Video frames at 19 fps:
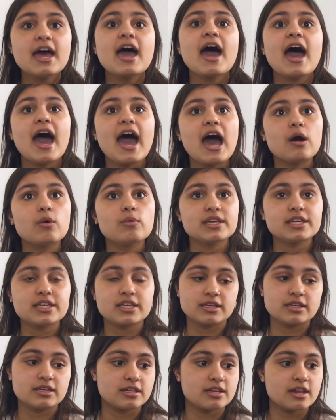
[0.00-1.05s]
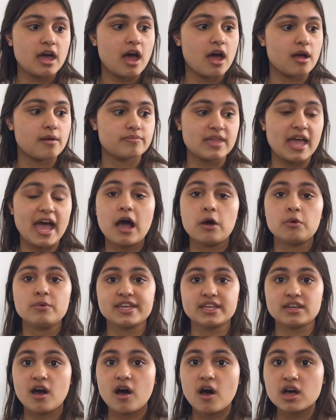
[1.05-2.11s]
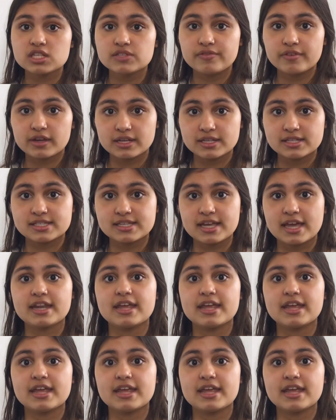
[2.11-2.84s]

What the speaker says: how we can ask for consent,